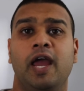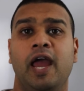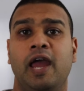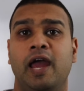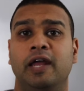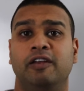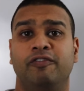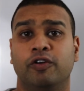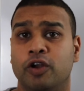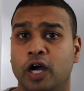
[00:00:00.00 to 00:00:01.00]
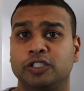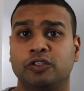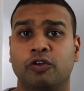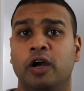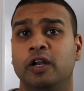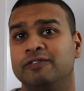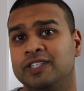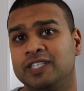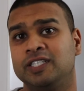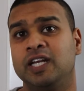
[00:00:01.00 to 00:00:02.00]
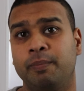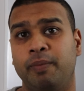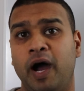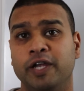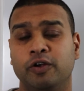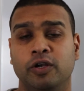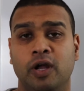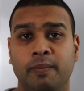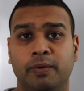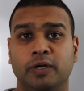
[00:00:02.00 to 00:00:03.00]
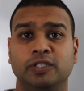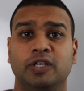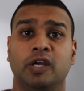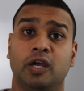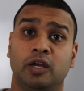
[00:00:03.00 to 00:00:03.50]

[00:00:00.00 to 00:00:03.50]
and if you're not strong enough to stick by your numbers,